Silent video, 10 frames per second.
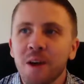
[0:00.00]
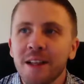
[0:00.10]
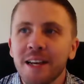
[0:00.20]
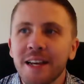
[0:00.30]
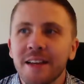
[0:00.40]

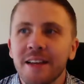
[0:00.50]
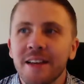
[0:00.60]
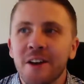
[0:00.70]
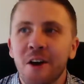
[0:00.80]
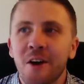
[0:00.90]

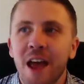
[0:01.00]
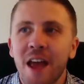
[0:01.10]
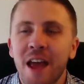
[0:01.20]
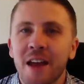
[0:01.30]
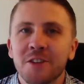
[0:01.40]
Really, you
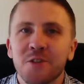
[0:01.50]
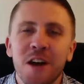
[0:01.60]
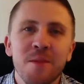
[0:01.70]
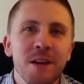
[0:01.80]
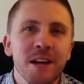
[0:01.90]
know, and
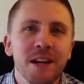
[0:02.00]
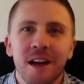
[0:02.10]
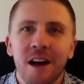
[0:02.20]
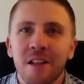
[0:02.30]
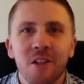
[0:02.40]
it's funny
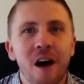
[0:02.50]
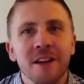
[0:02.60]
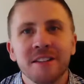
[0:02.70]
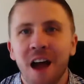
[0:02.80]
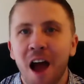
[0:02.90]
because a
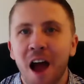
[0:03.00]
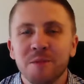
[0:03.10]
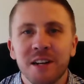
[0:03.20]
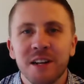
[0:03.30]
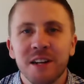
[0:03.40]
lot of
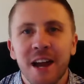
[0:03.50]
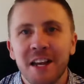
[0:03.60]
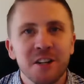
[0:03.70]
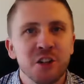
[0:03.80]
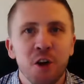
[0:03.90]
times, and I
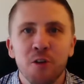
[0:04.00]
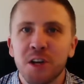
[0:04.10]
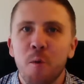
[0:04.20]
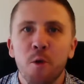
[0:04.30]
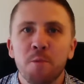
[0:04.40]
kind of get
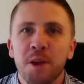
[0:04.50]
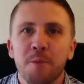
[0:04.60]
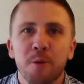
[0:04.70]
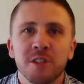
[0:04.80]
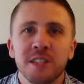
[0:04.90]
choked up
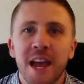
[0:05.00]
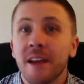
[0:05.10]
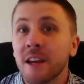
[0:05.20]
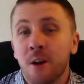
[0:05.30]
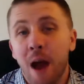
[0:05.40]
when people
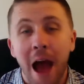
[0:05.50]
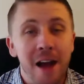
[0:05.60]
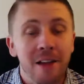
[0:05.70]
say, you know,